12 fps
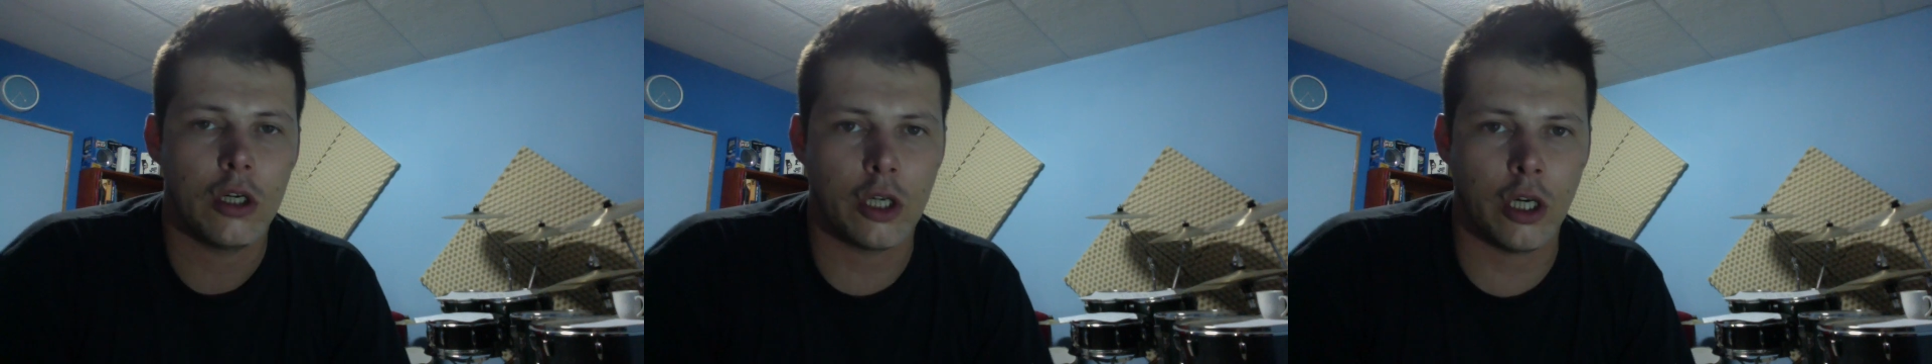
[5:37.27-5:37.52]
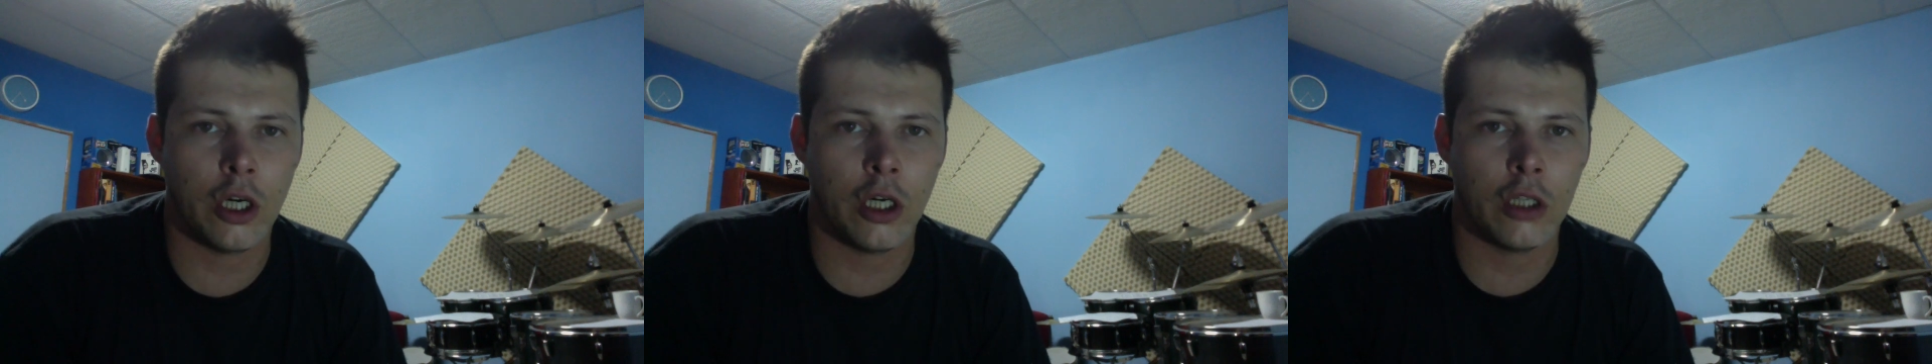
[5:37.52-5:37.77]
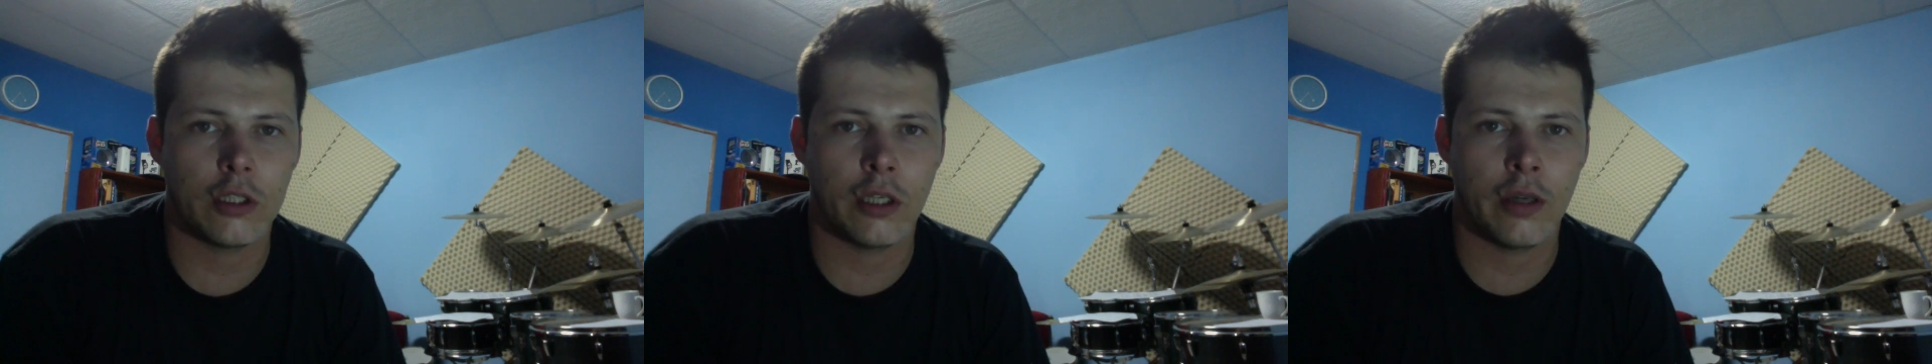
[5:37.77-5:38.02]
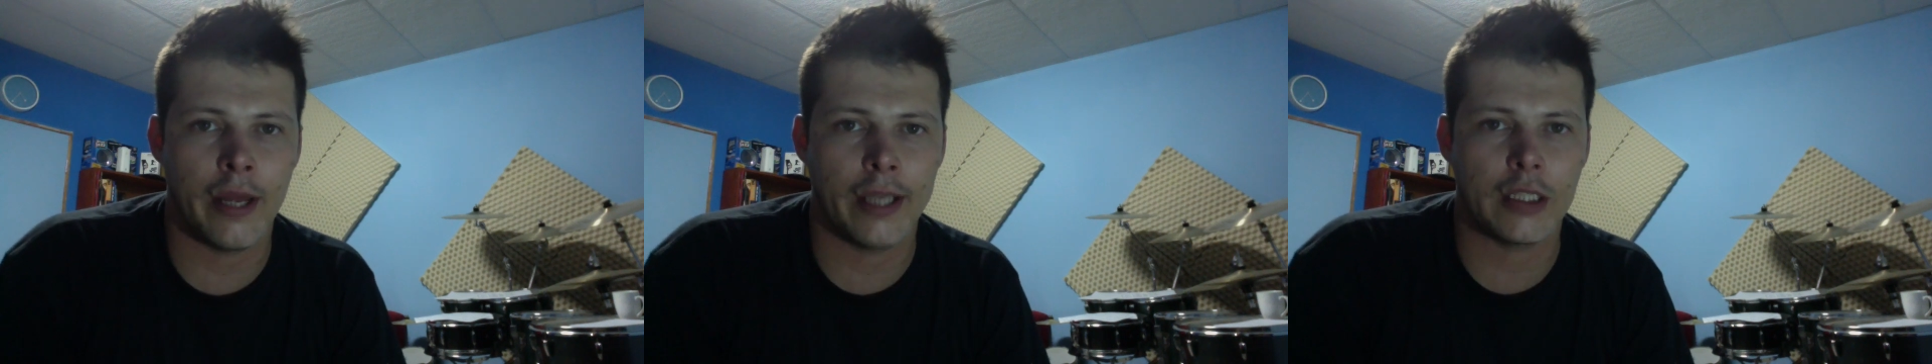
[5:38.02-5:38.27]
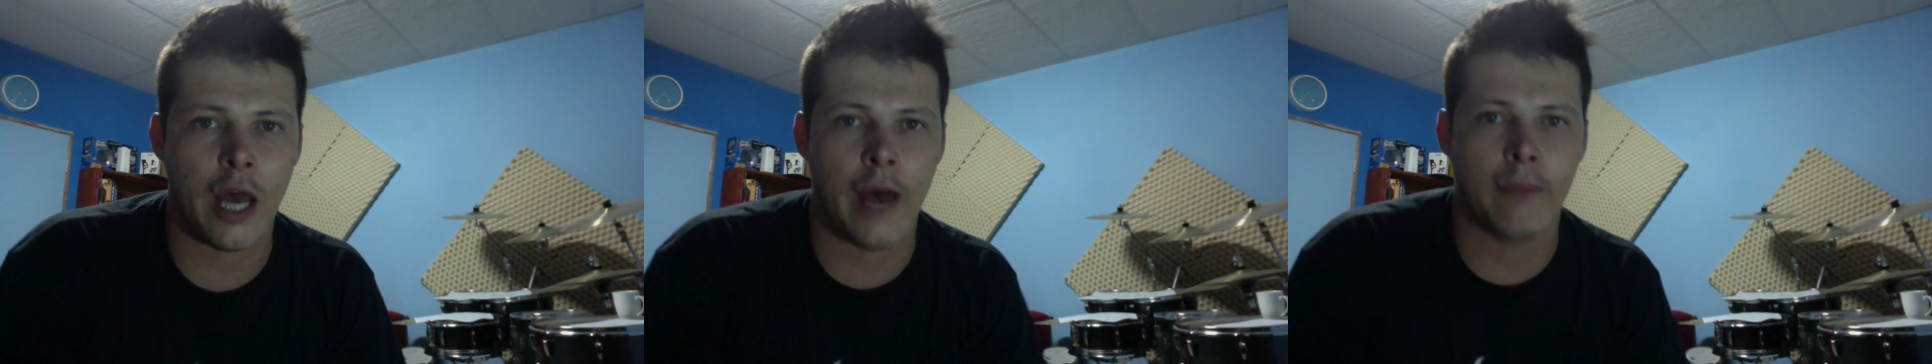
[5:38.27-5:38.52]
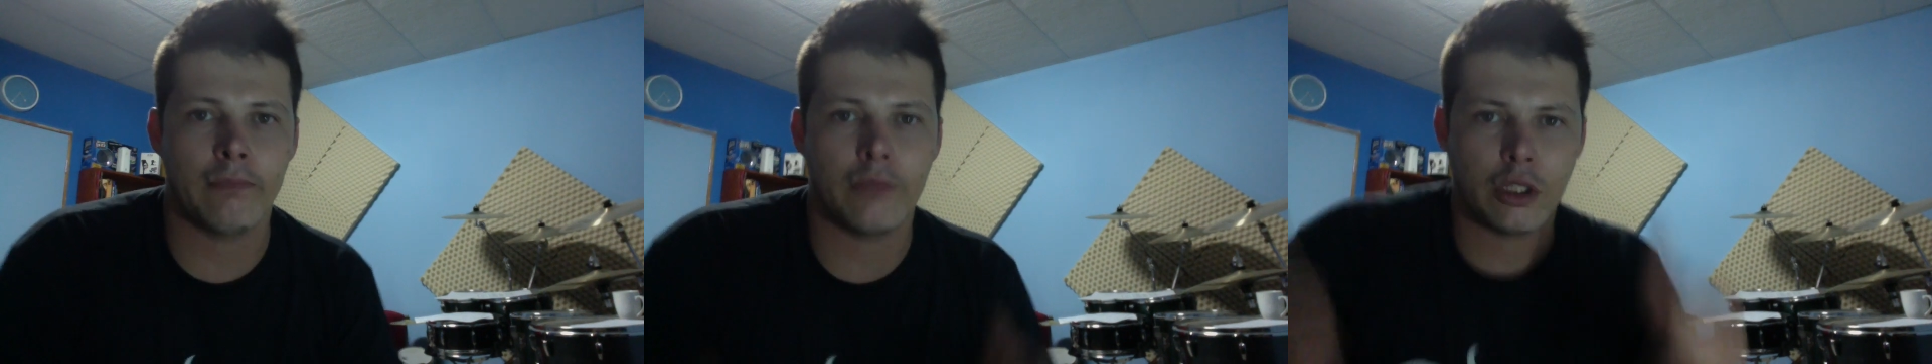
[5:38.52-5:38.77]
Cool. Till next time.
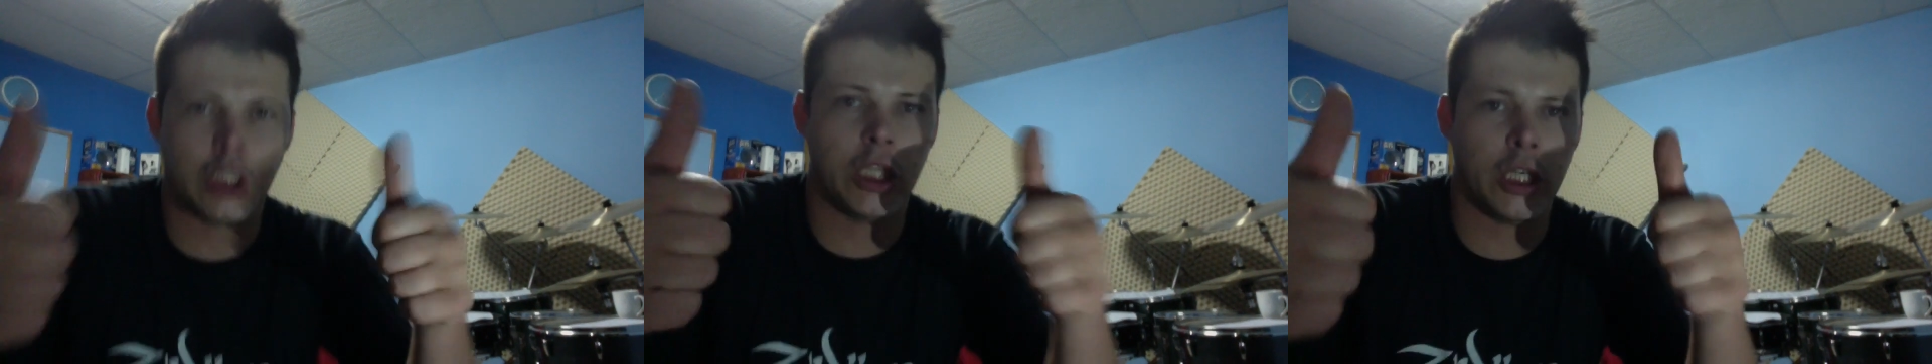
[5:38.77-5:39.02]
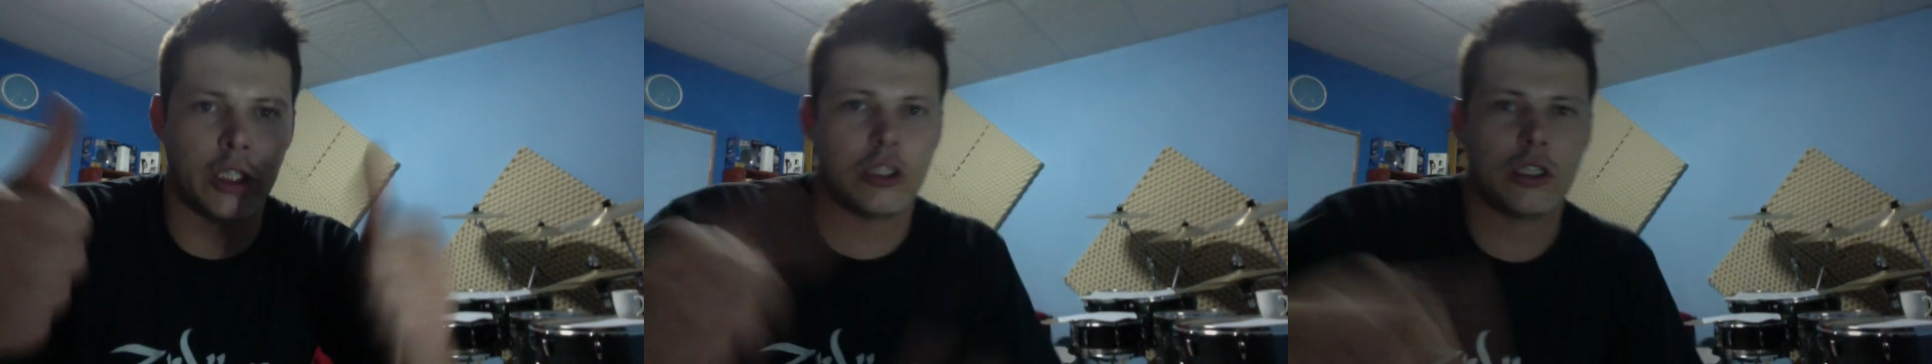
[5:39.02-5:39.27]
Cheers.